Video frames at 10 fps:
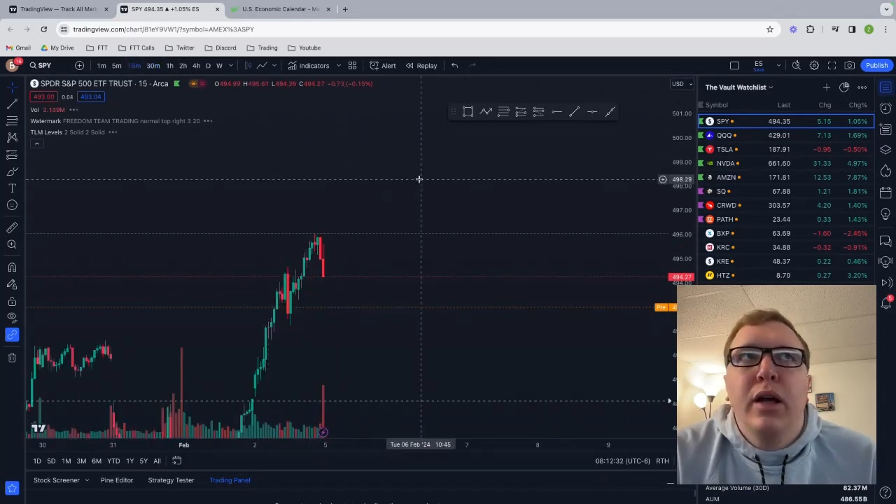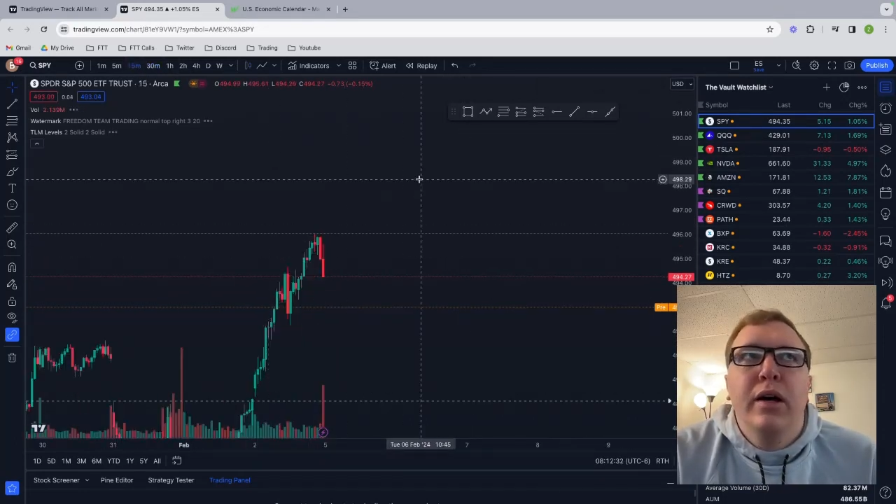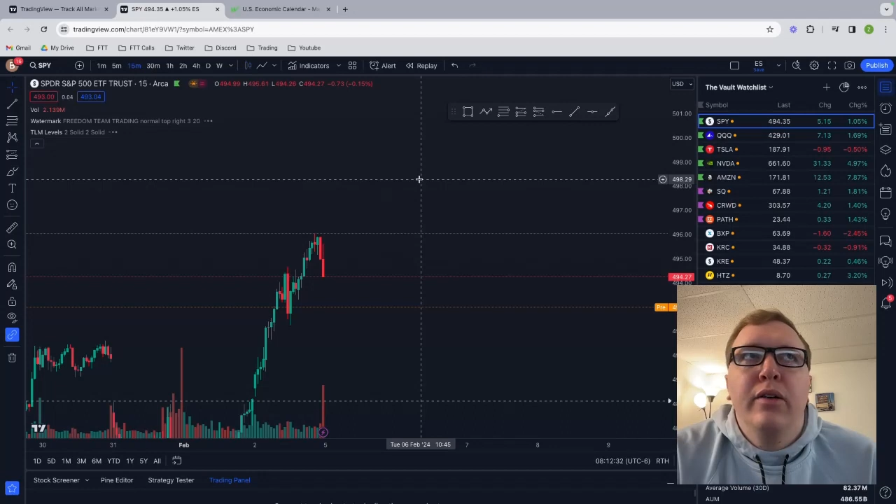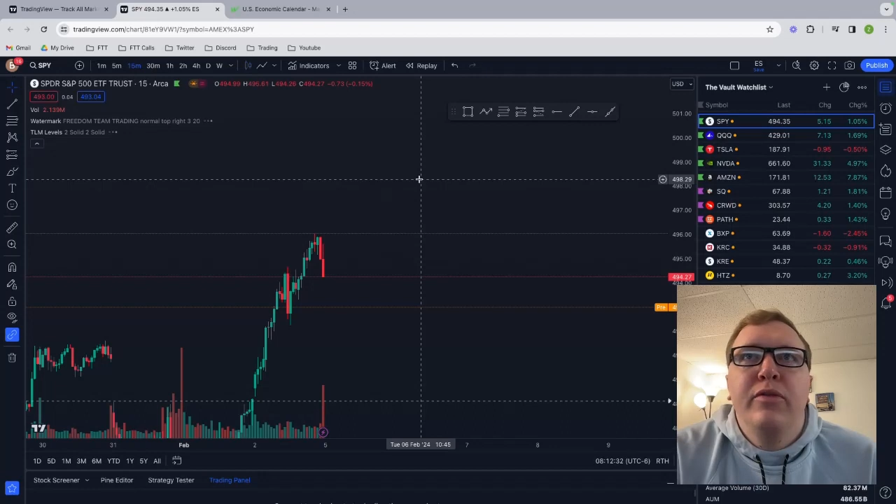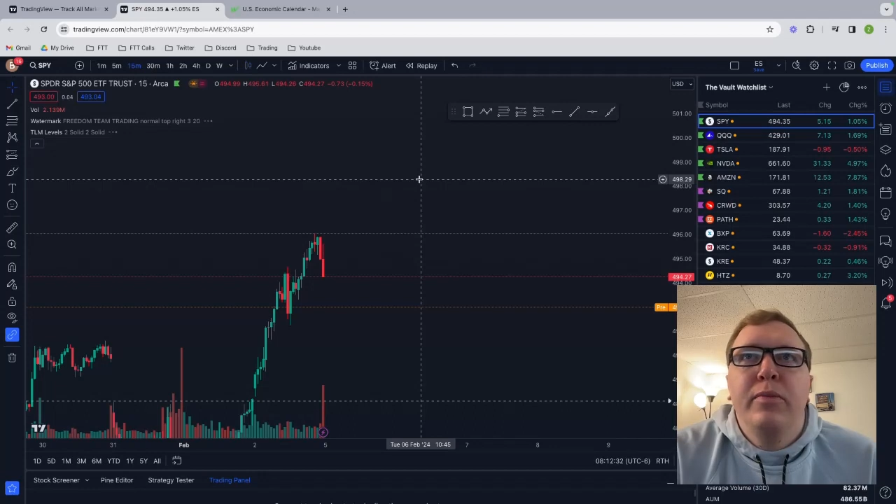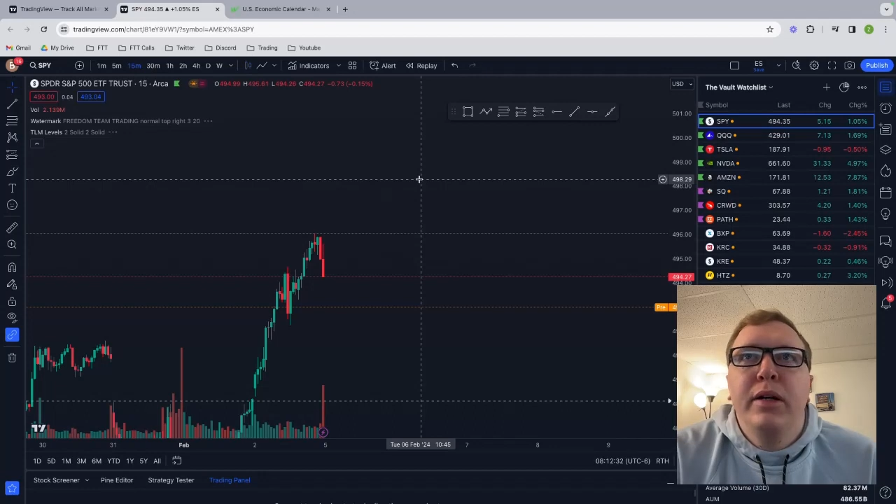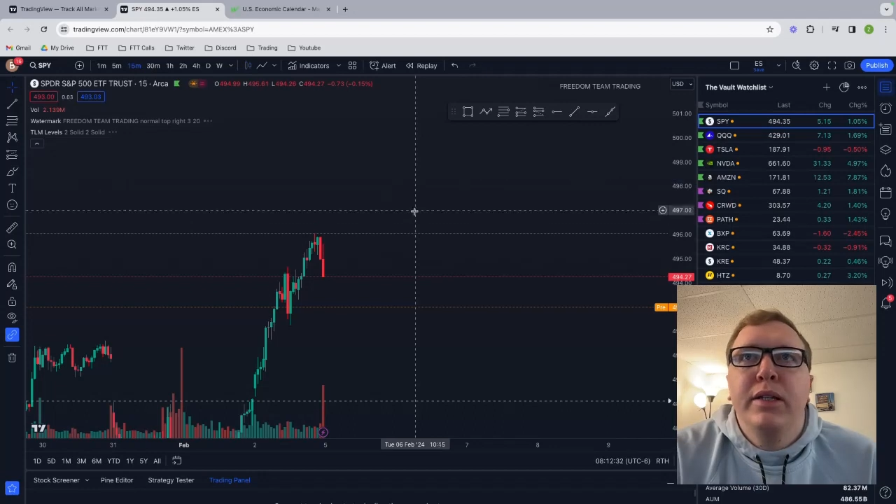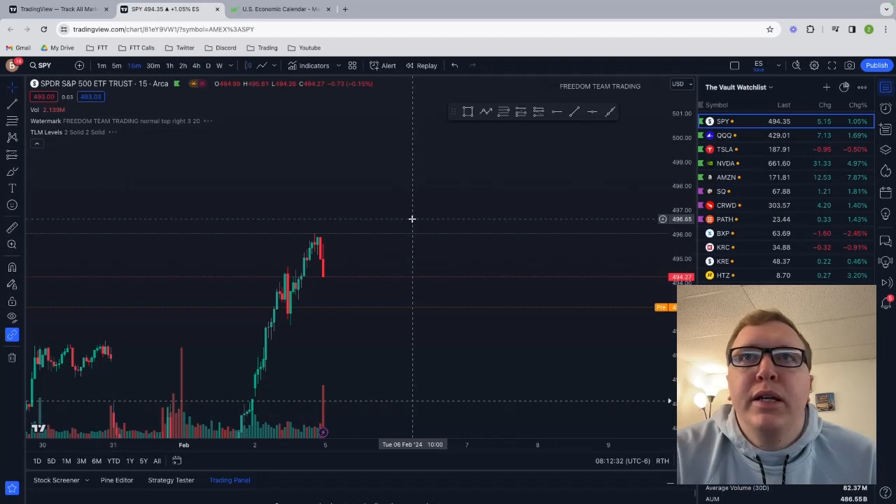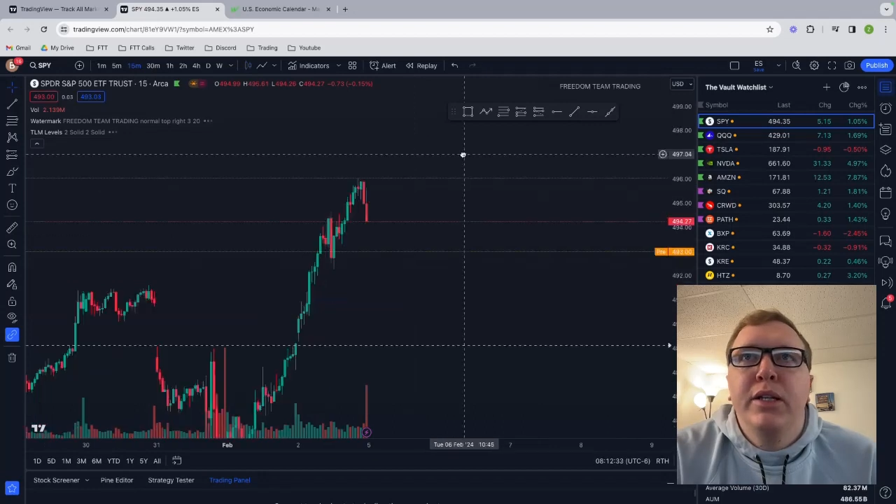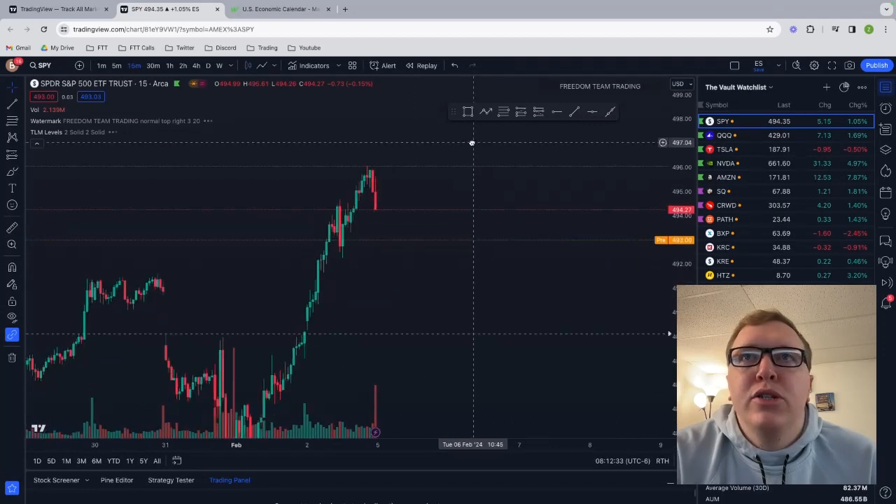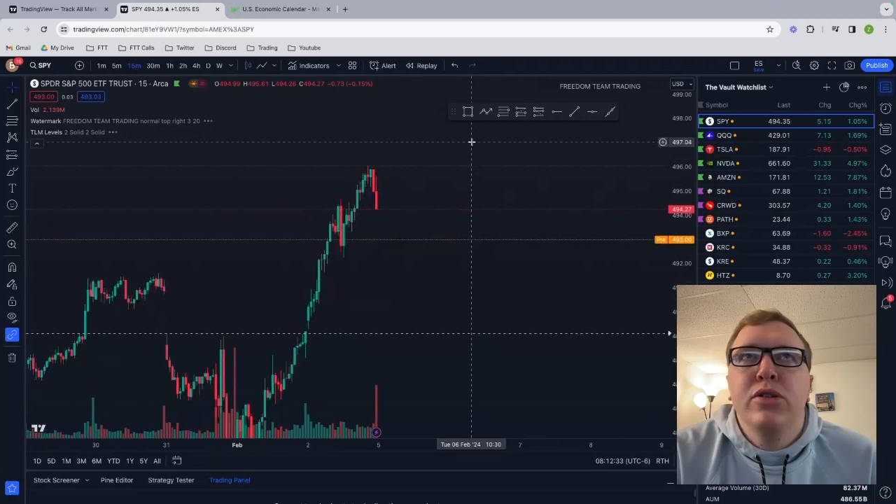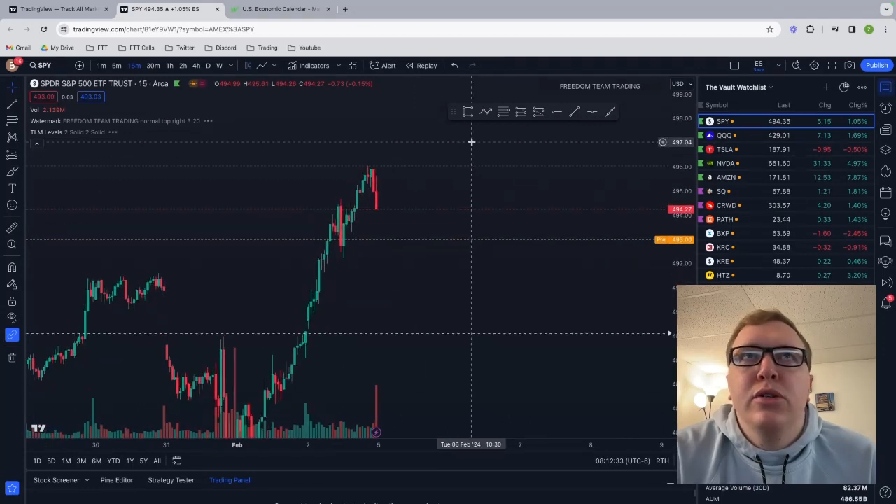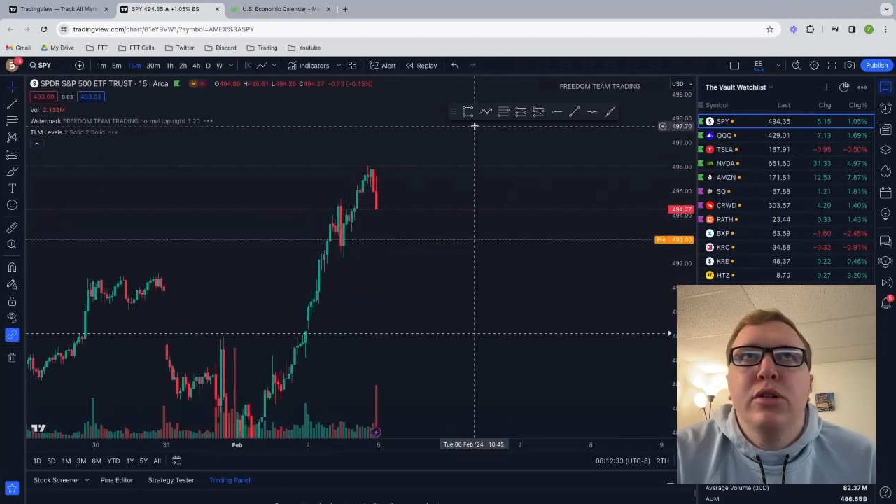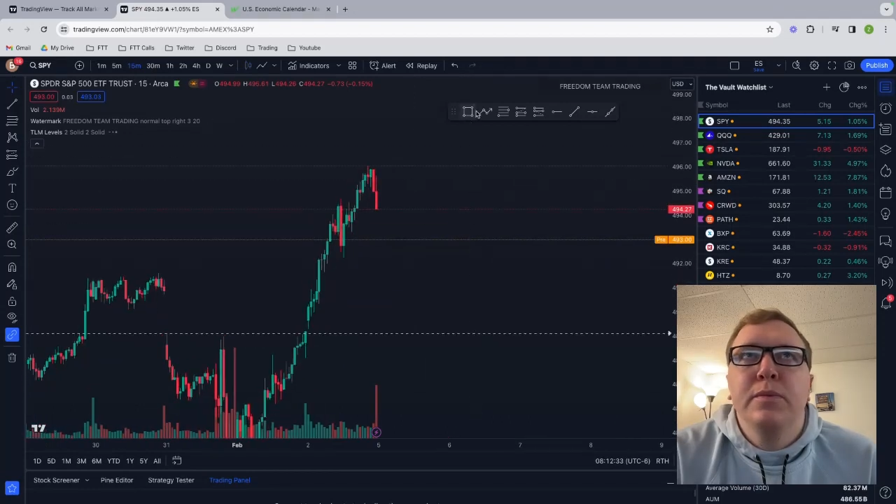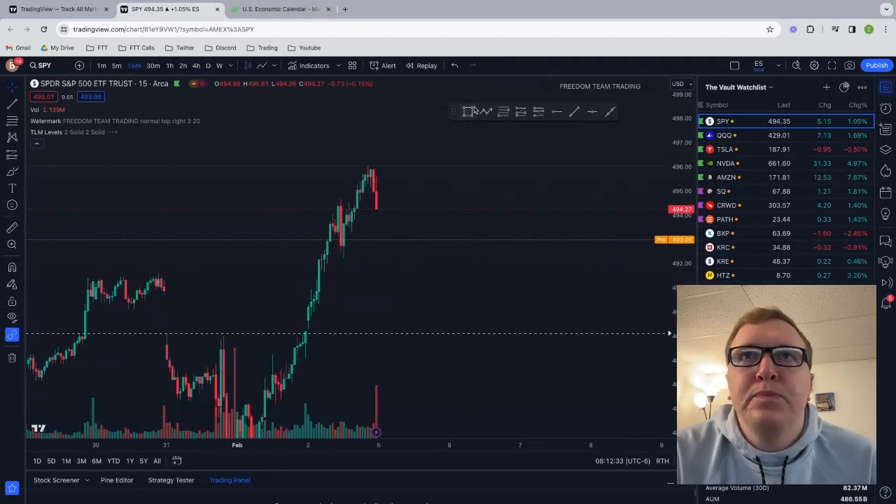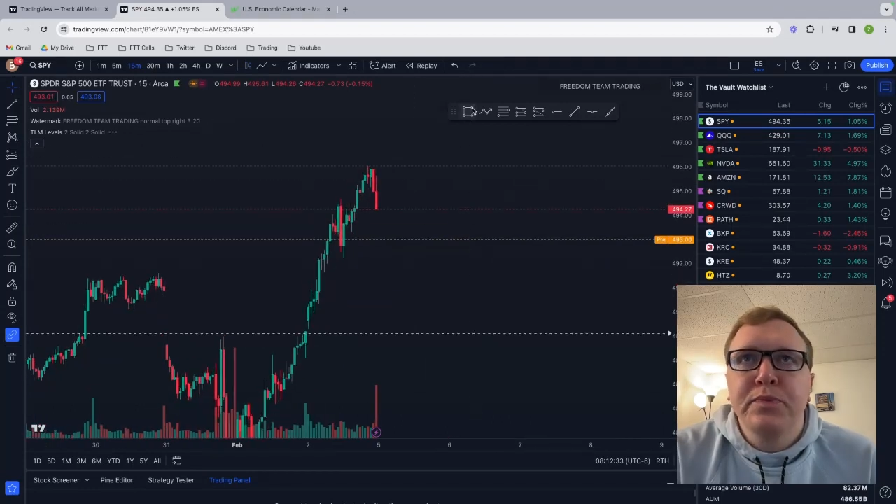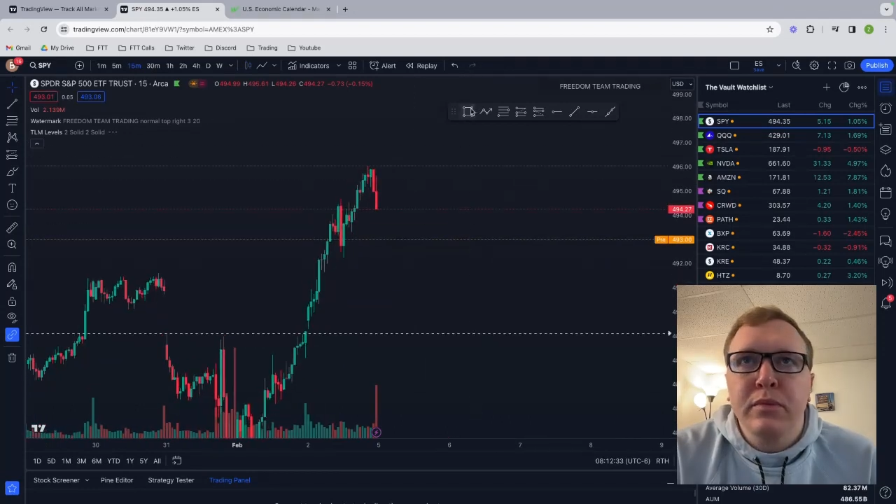of potential,